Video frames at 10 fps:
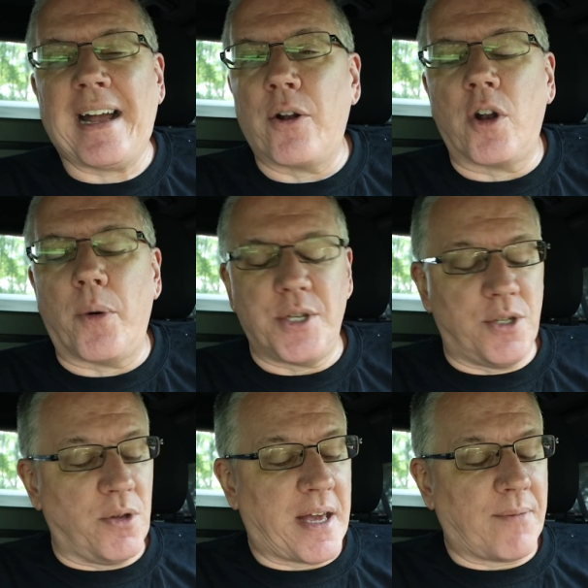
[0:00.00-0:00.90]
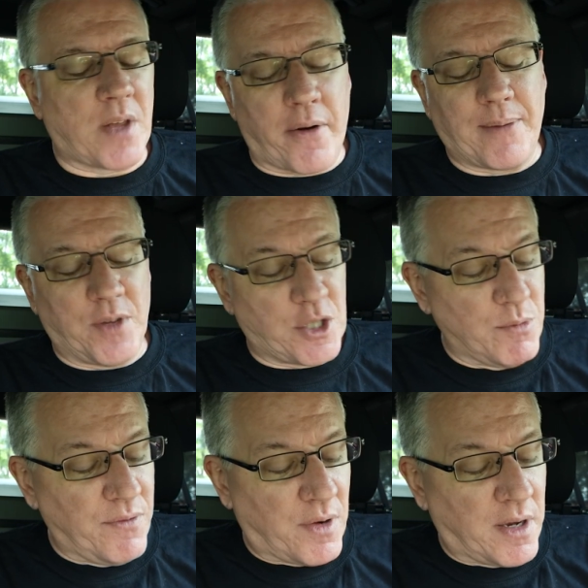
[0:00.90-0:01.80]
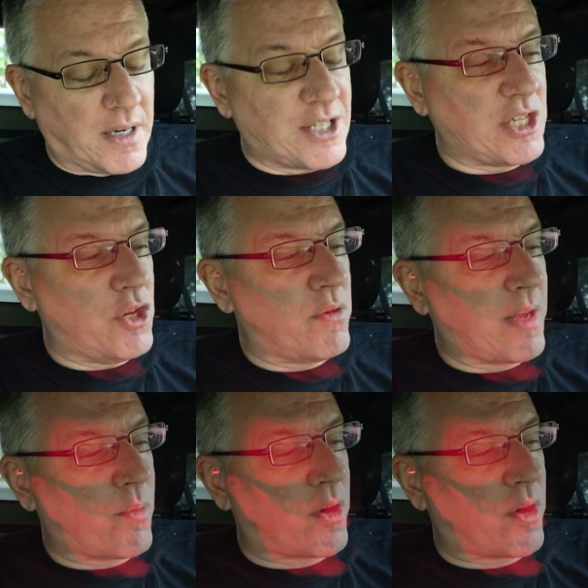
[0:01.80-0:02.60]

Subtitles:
I don't always do that. All right, let's move on. Let's see who I